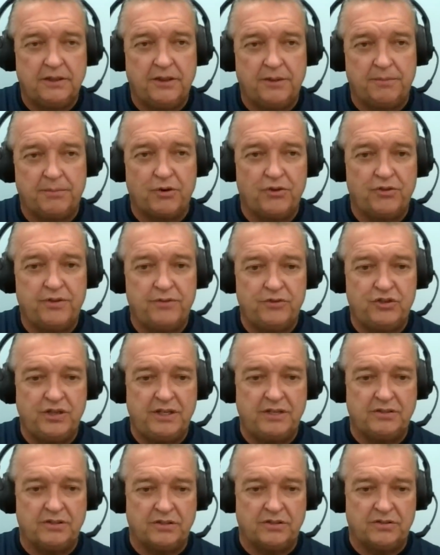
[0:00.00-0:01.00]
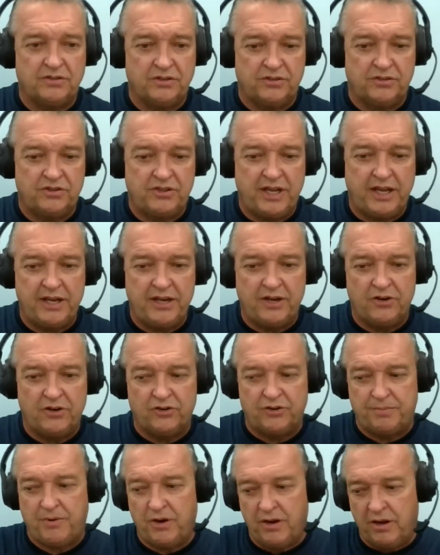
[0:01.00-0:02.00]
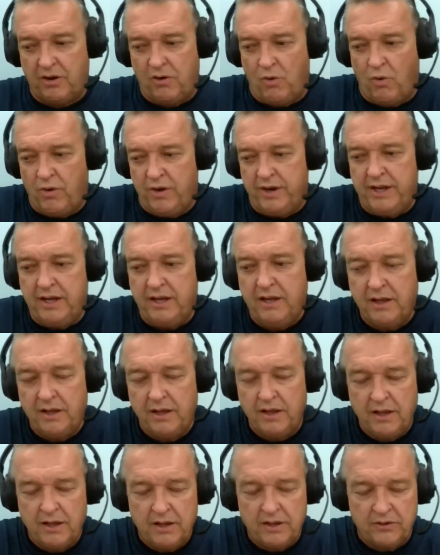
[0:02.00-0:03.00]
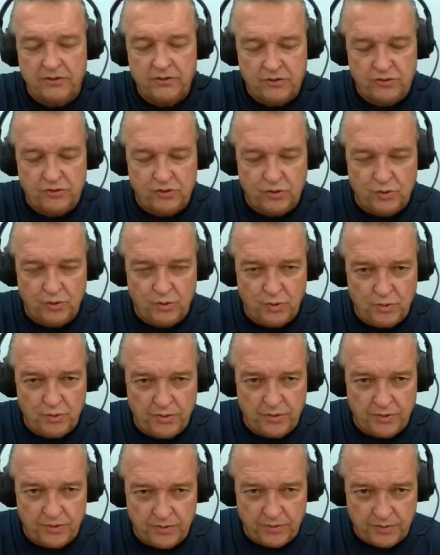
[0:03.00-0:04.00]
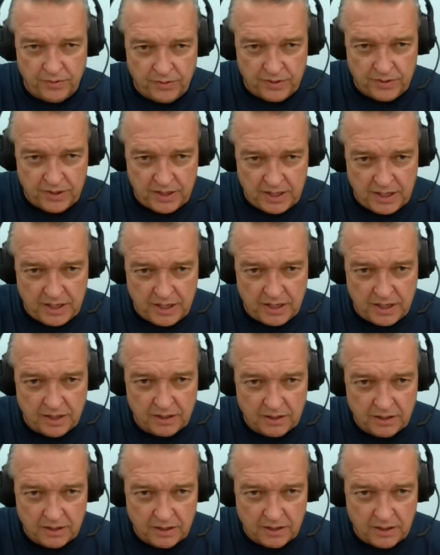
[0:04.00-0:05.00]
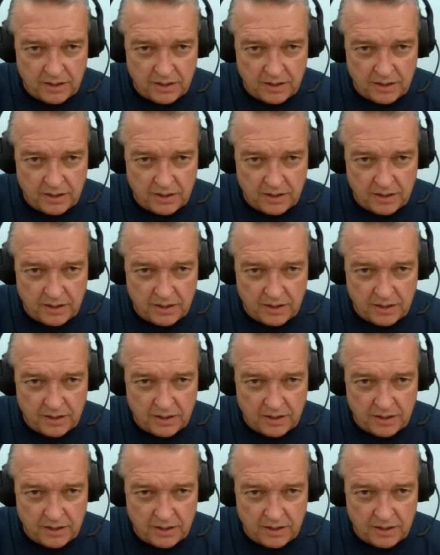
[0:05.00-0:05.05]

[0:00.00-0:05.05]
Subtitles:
The birth of Jesus is 10 years apart, according to the